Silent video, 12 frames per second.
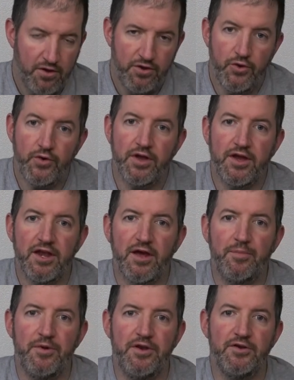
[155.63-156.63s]
You can get
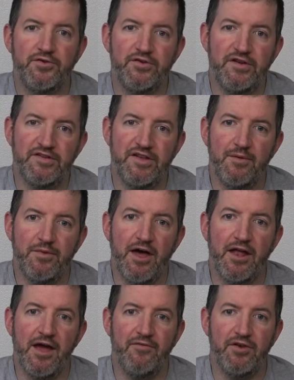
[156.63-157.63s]
up into your tree stand
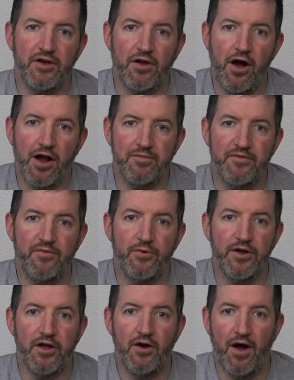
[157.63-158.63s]
without having to cock
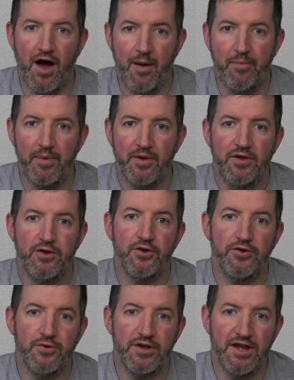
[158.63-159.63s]
before you go up. You
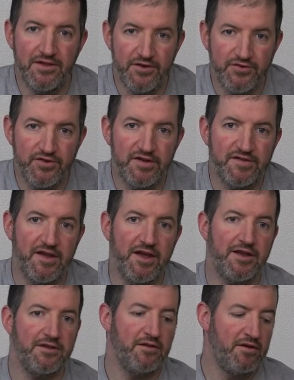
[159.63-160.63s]
can do it in the tree
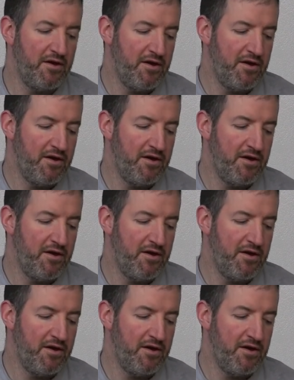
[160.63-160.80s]
stand.